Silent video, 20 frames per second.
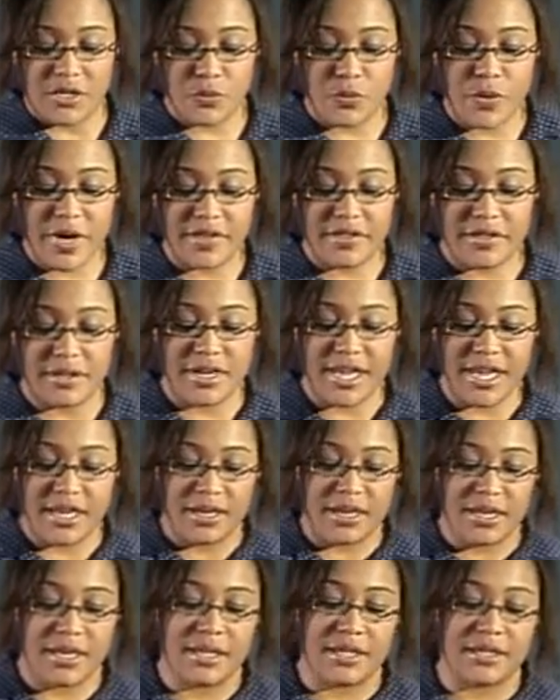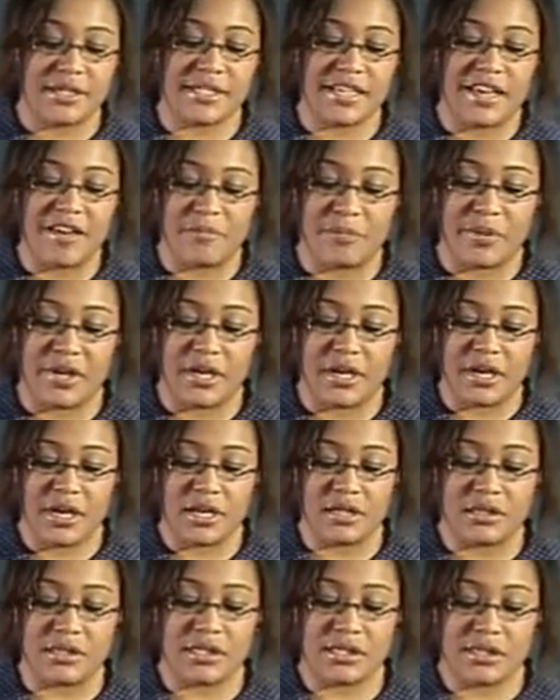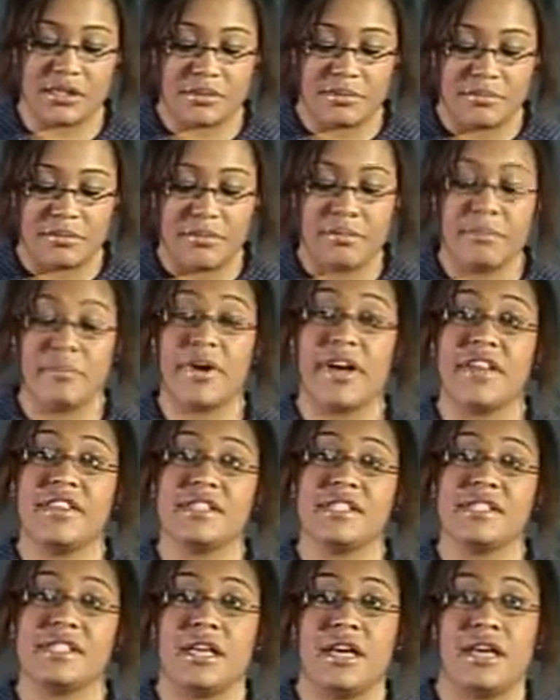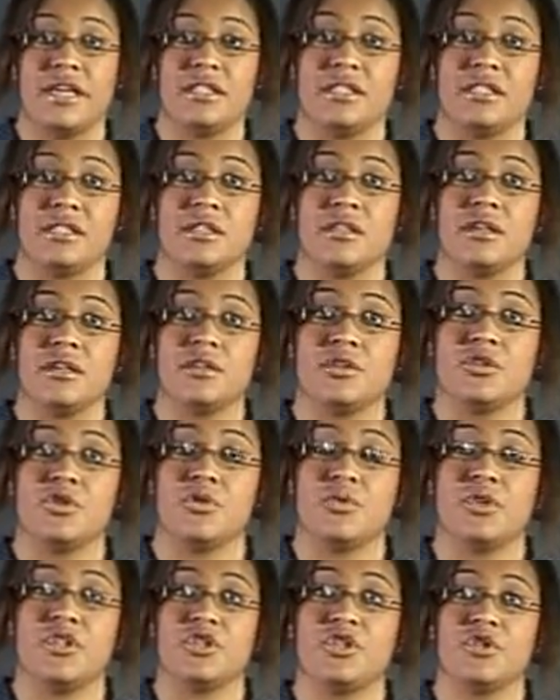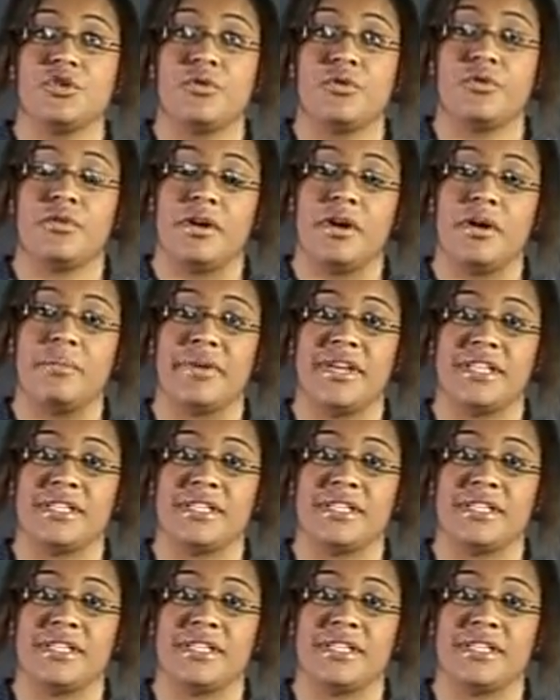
is where the net knickers have been cut by the sides to ensure a